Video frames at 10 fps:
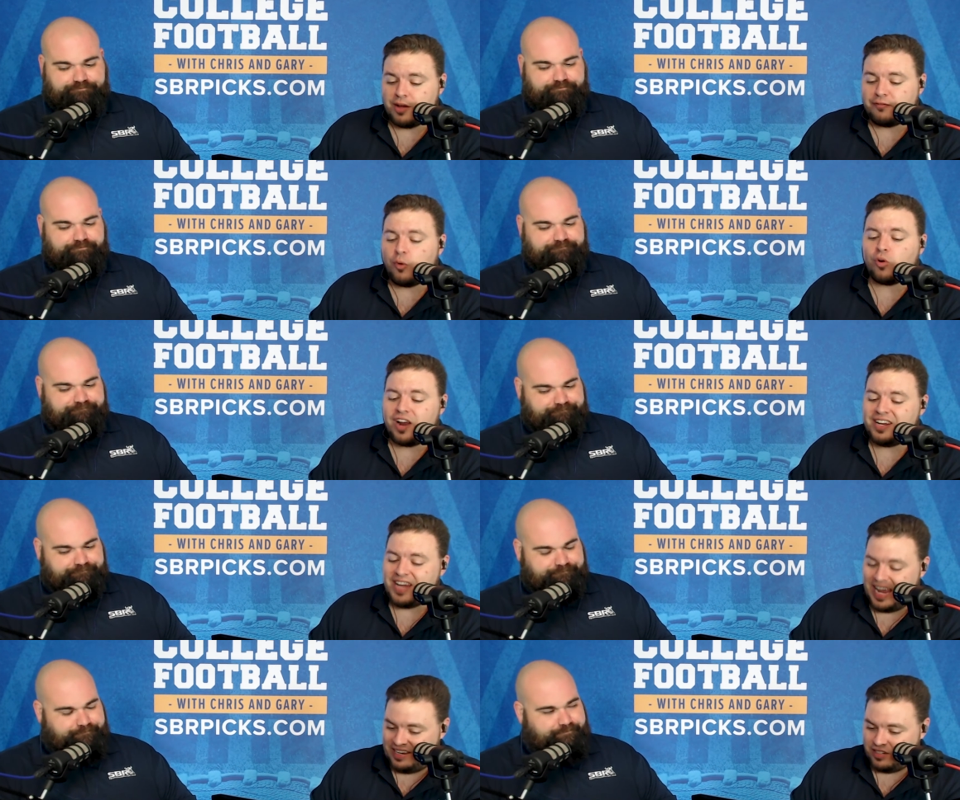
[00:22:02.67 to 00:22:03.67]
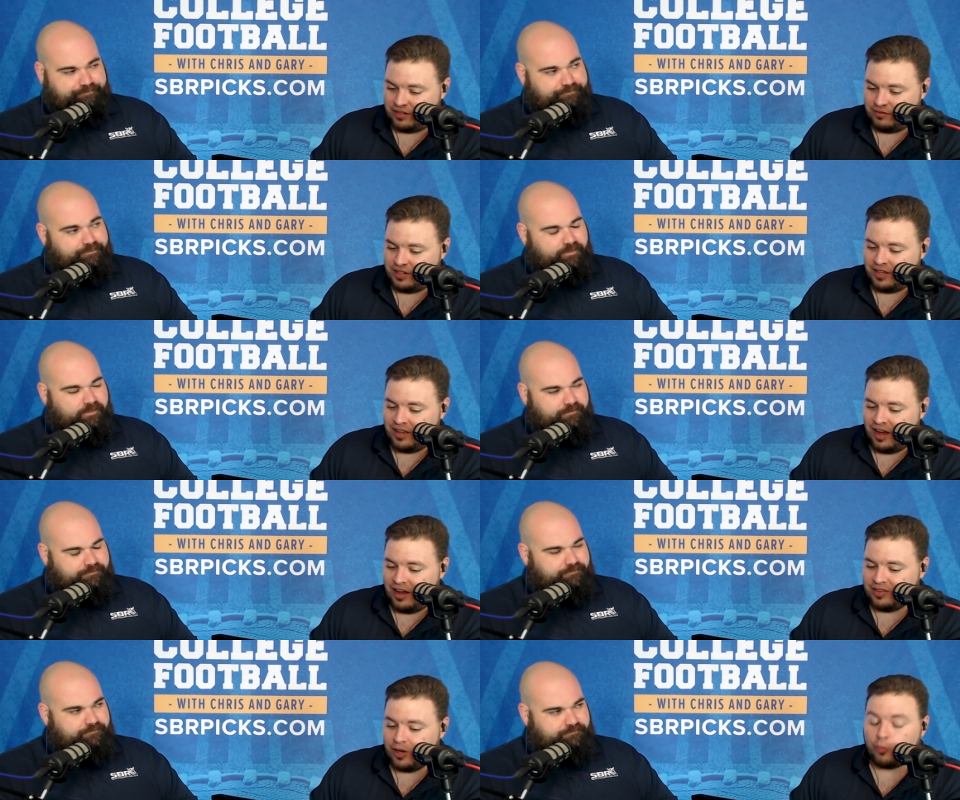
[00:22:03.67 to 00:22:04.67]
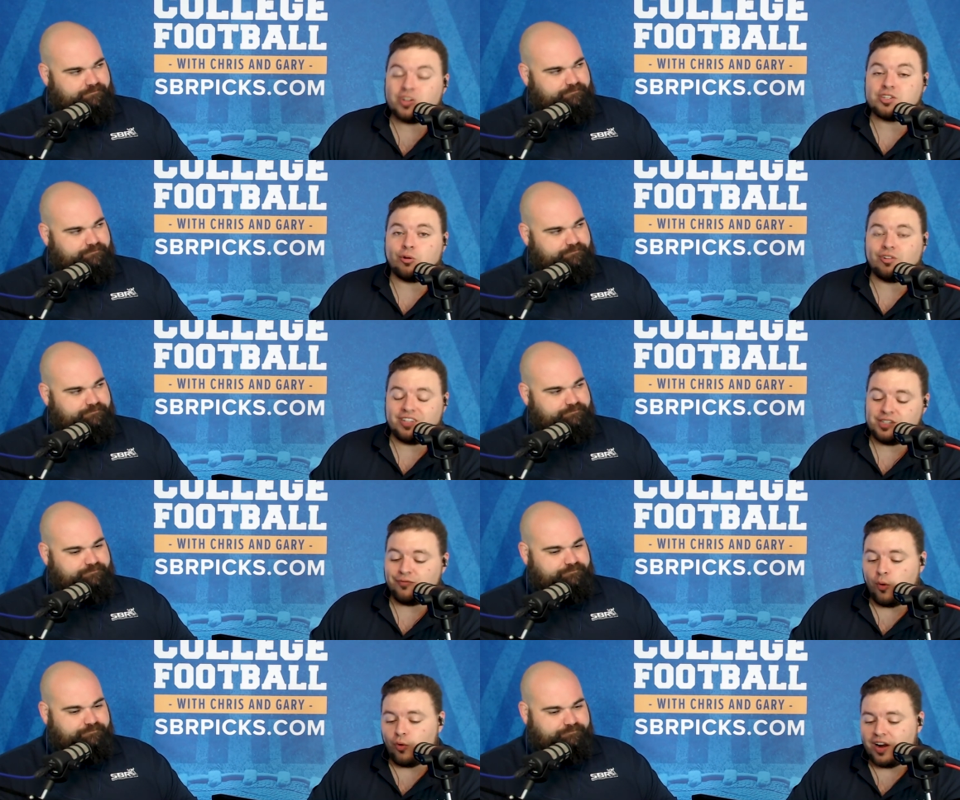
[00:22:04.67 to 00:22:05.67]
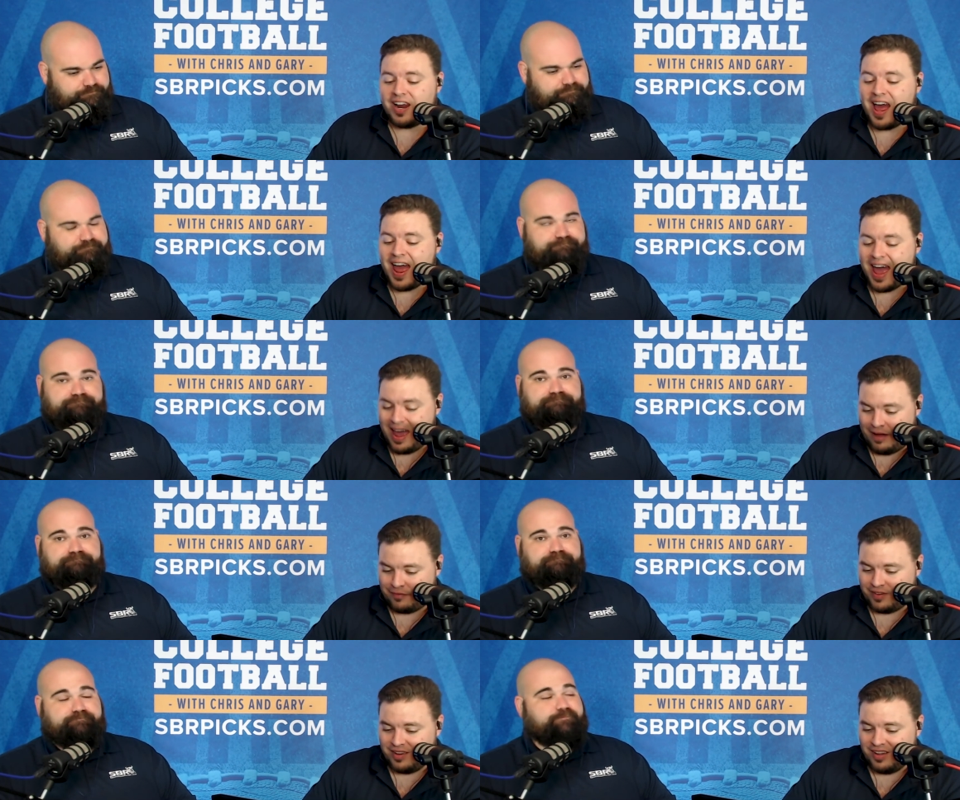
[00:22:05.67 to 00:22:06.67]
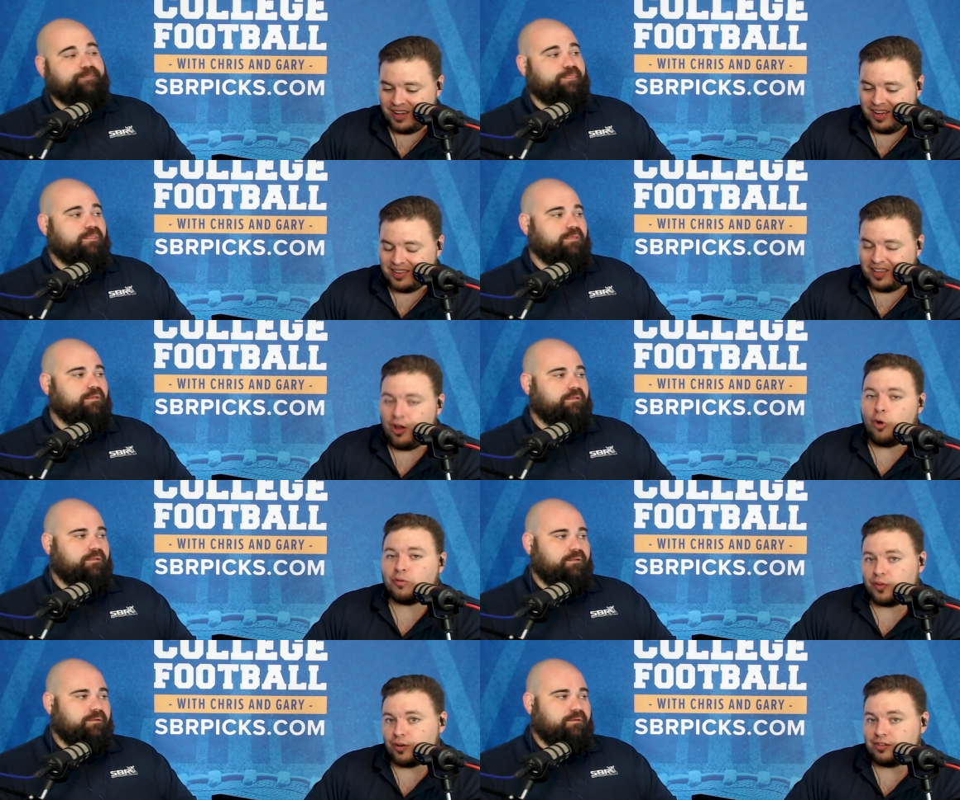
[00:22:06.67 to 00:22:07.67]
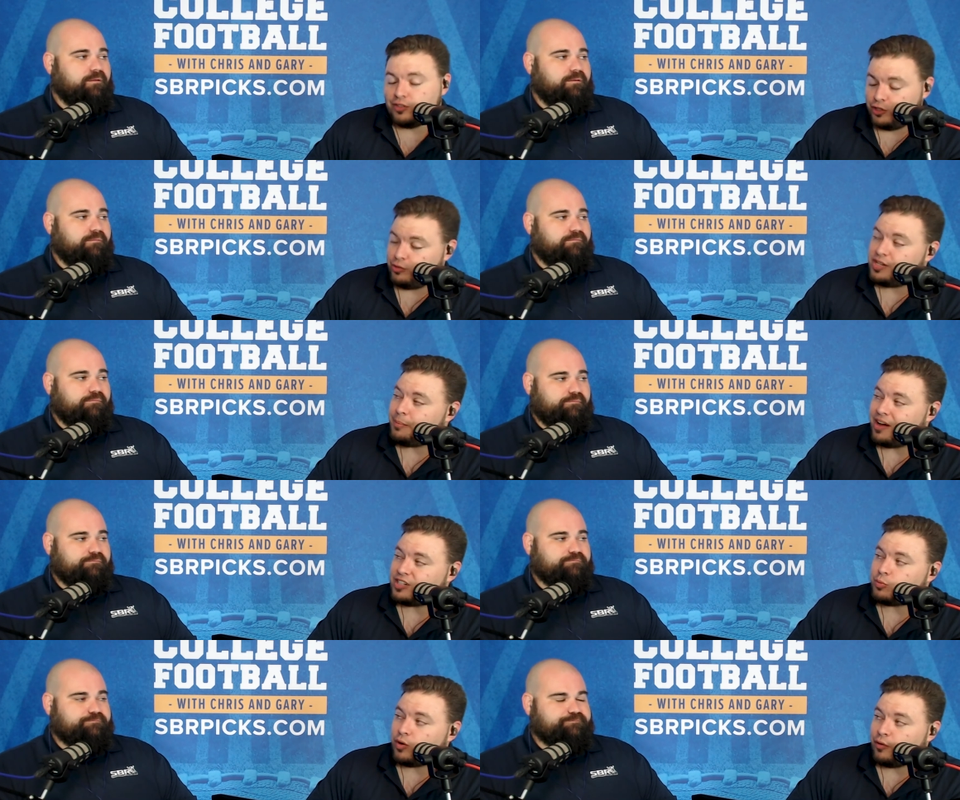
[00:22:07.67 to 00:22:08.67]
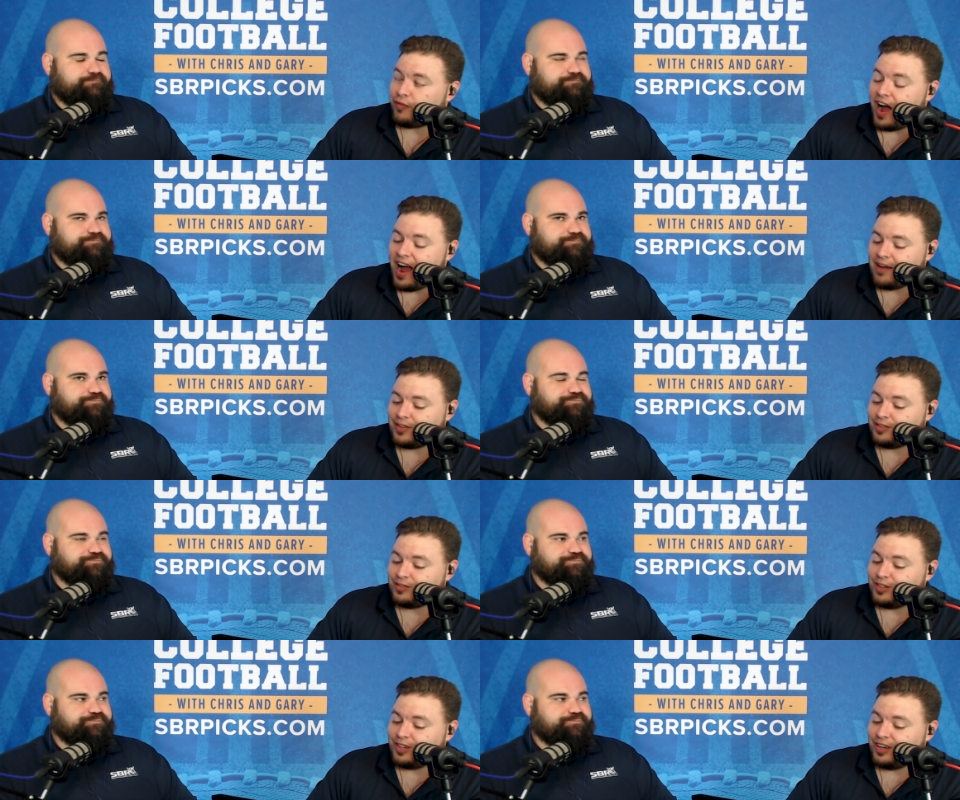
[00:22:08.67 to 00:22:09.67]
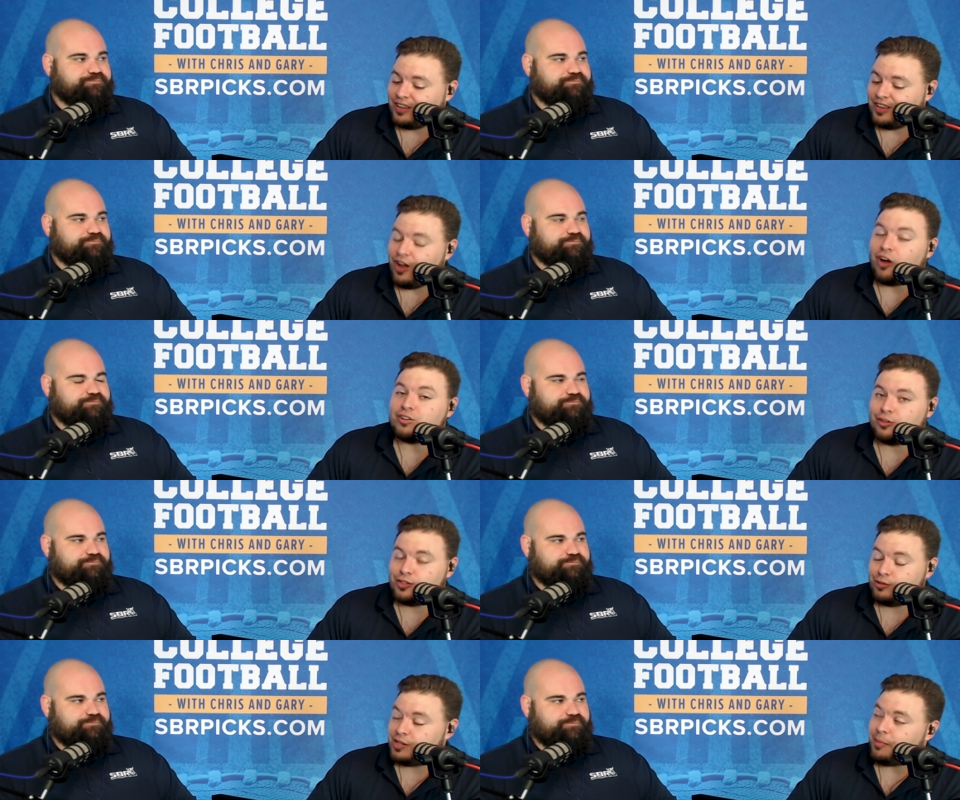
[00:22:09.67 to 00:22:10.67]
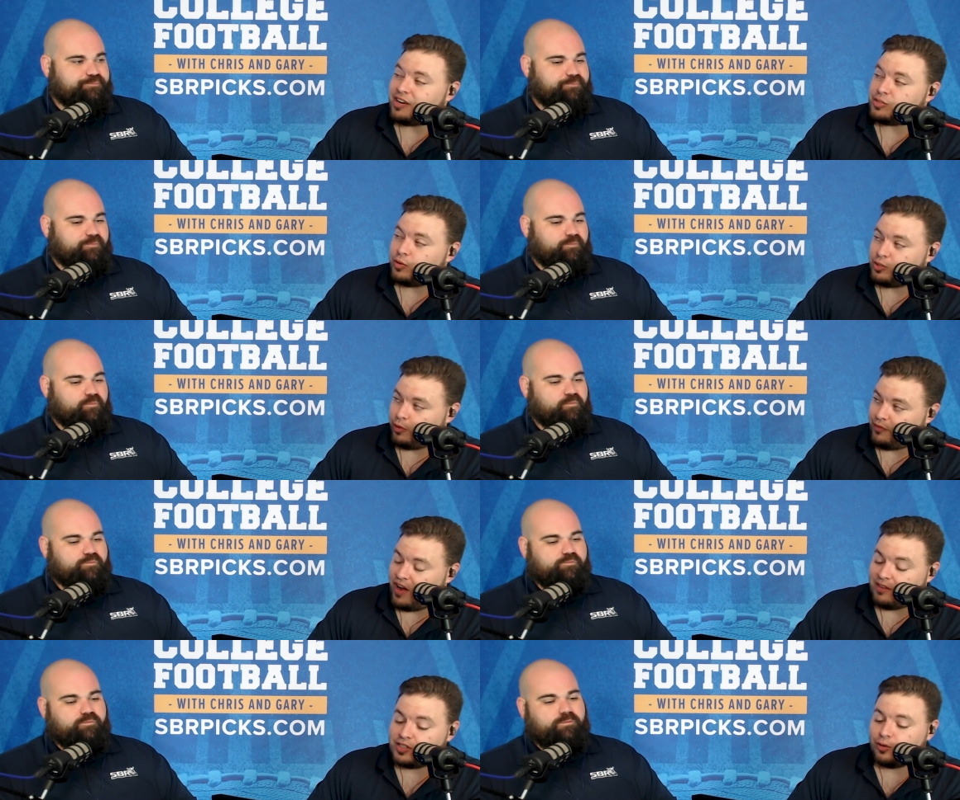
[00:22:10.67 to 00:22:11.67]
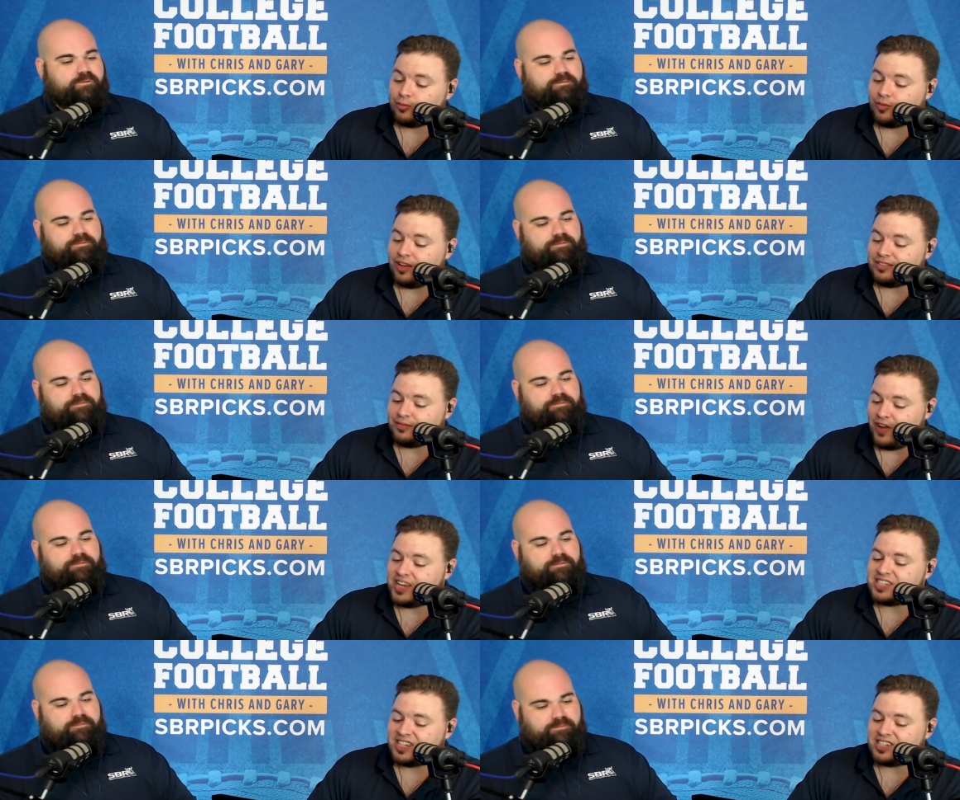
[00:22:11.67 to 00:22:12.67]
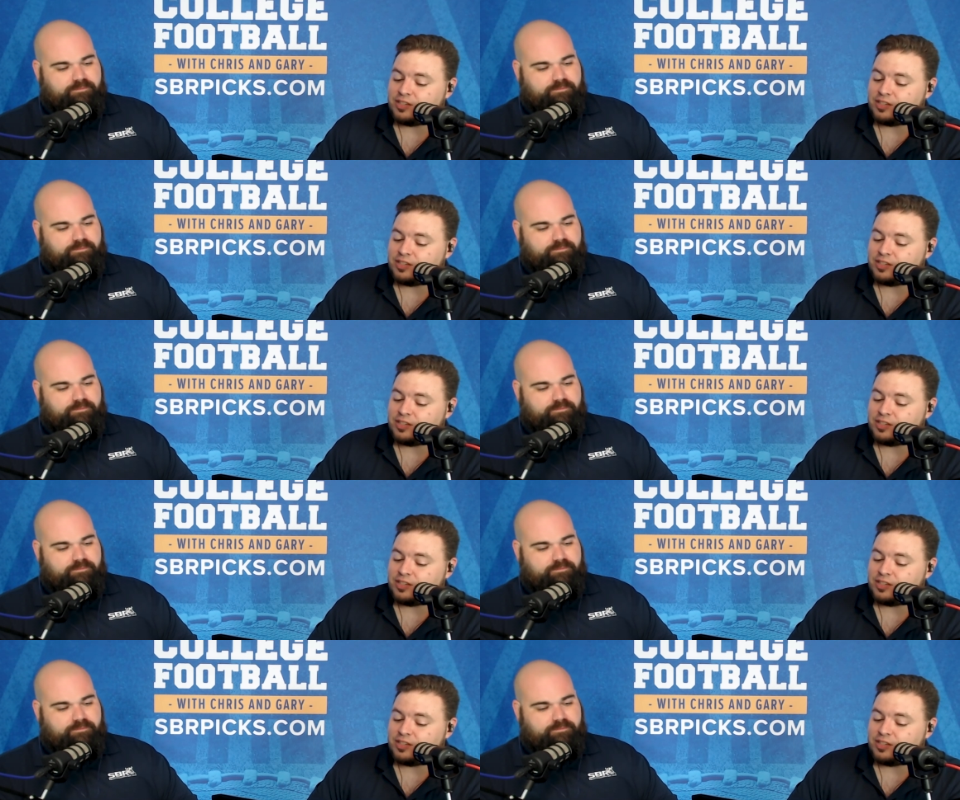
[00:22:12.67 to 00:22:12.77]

Speaker 1: 4-8. Their win total is 4.5. The over juiced at -105. The under juiced at -125, so Vegas thinks it's